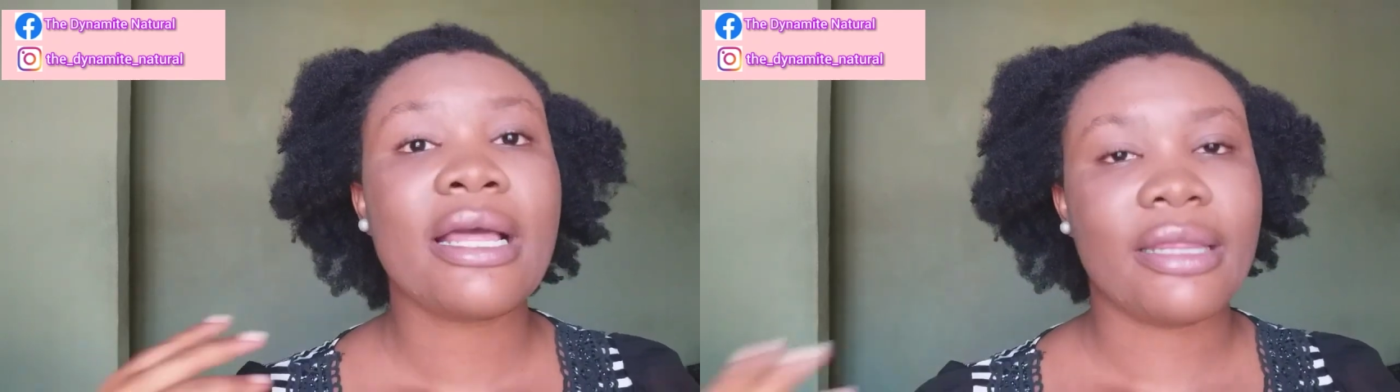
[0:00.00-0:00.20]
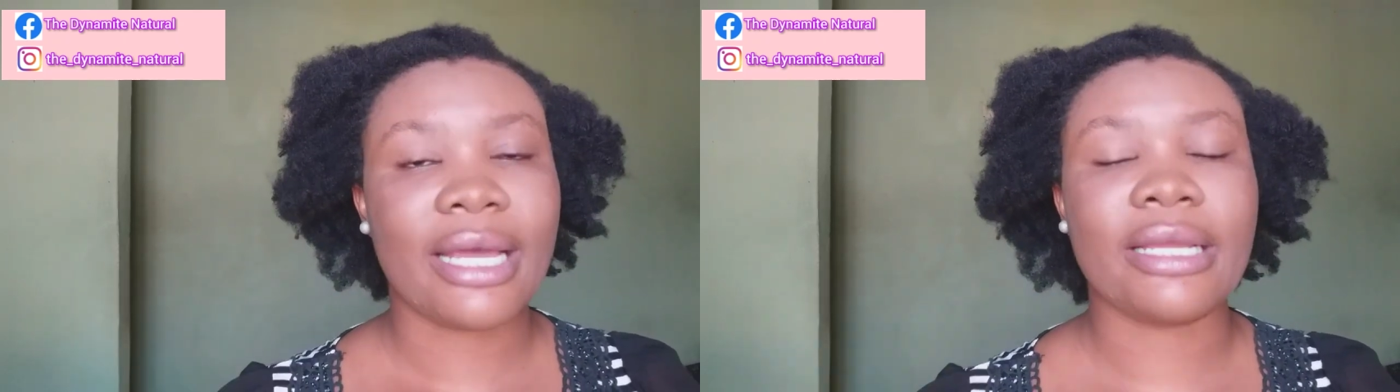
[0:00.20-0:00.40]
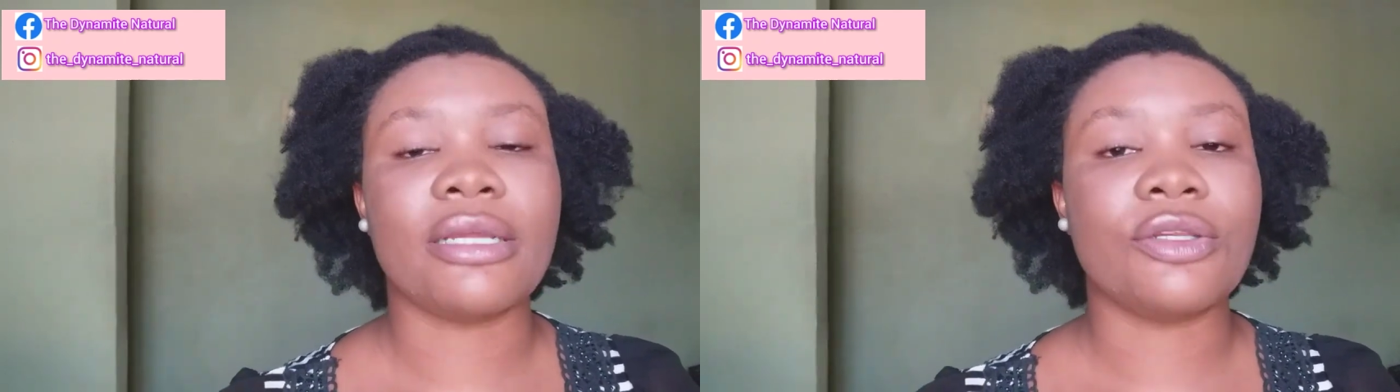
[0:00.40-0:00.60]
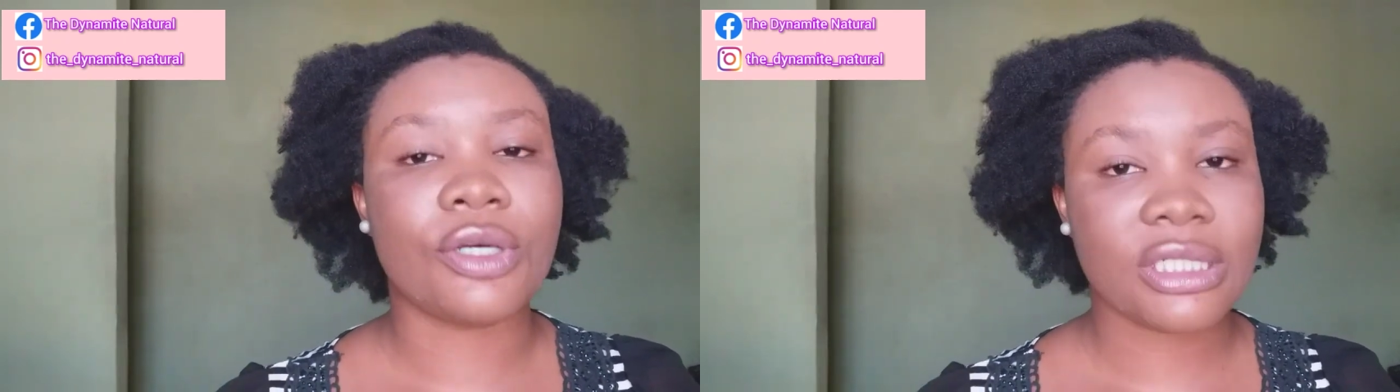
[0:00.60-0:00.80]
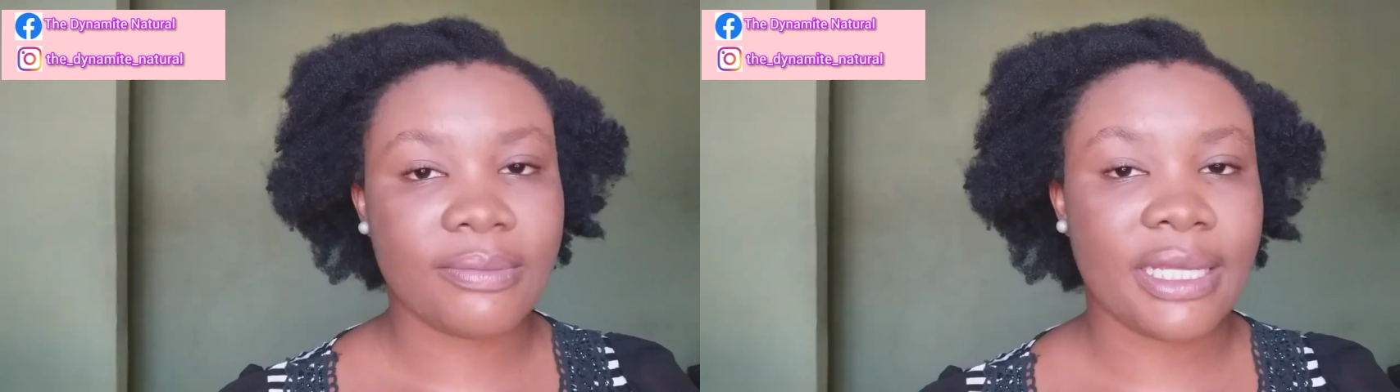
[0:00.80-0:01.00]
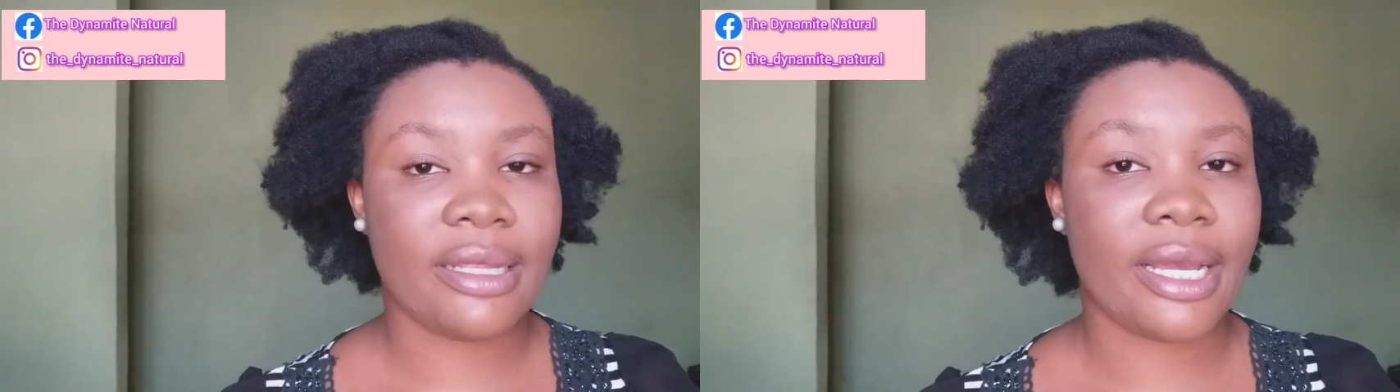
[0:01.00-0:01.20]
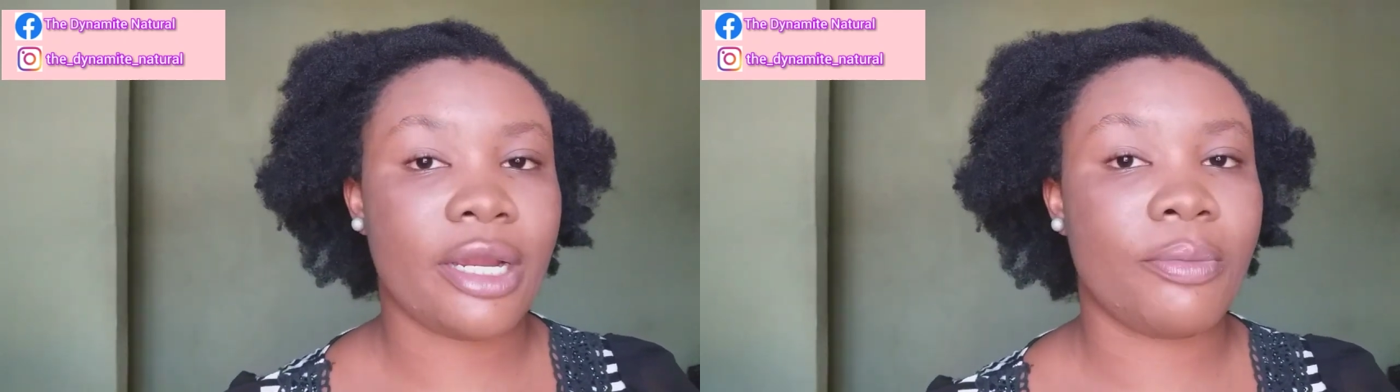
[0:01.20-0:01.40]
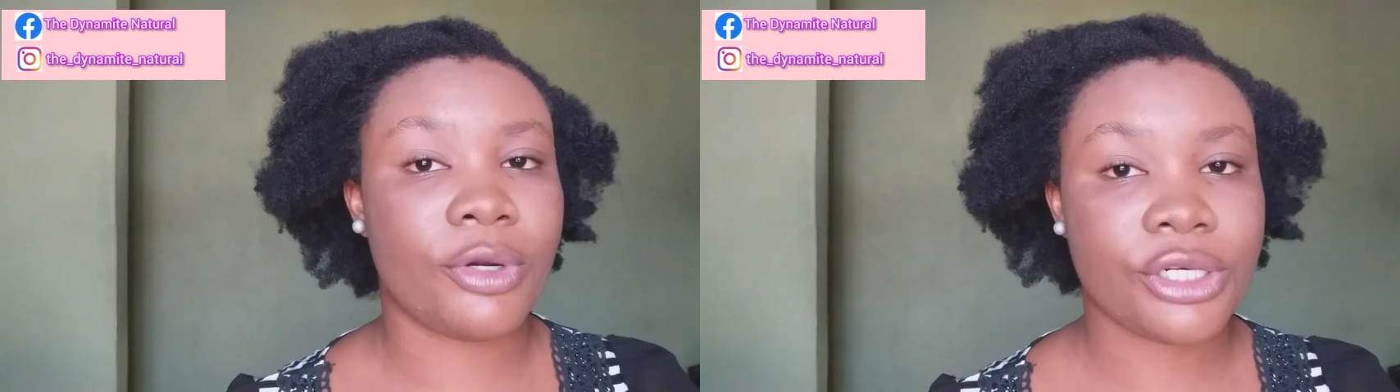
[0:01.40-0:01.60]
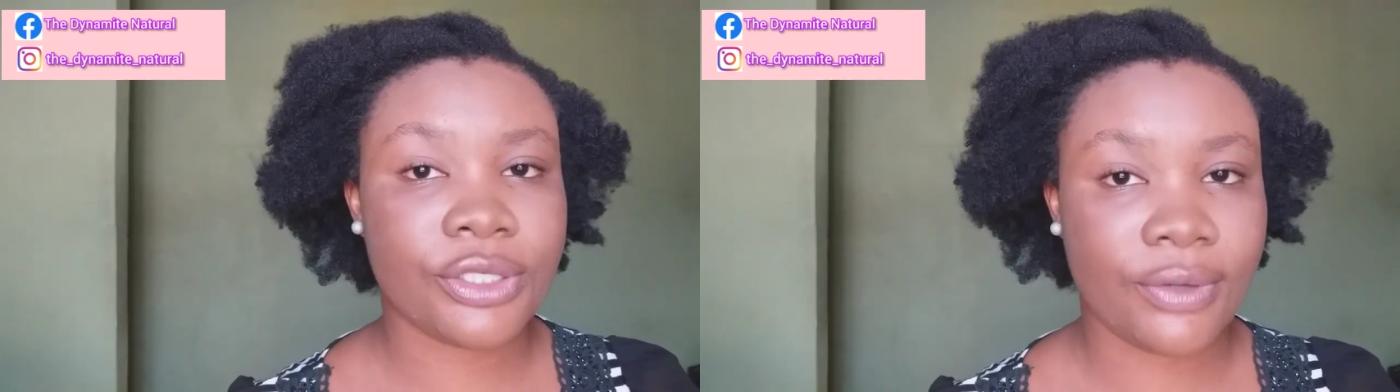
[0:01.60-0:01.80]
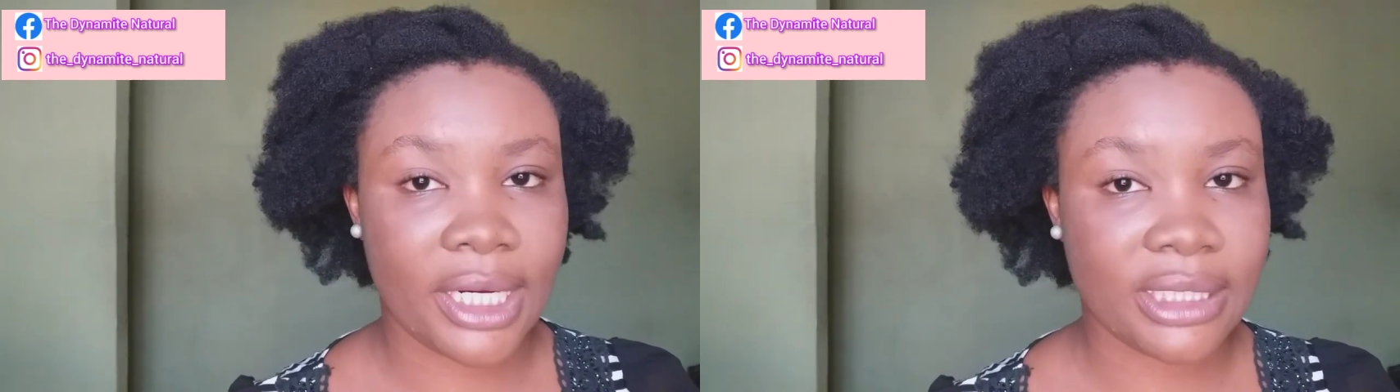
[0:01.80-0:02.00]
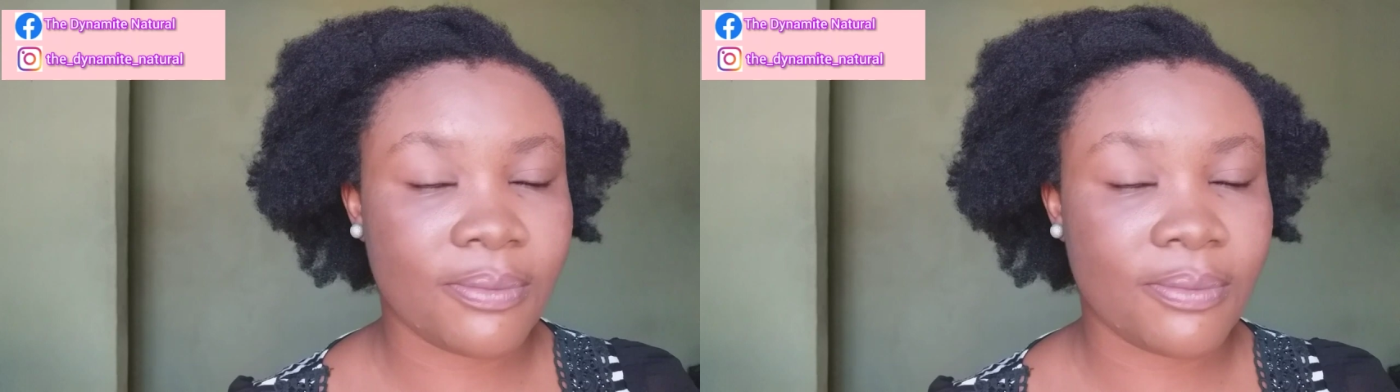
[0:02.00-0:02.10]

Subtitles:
that it does make their hair moisturized.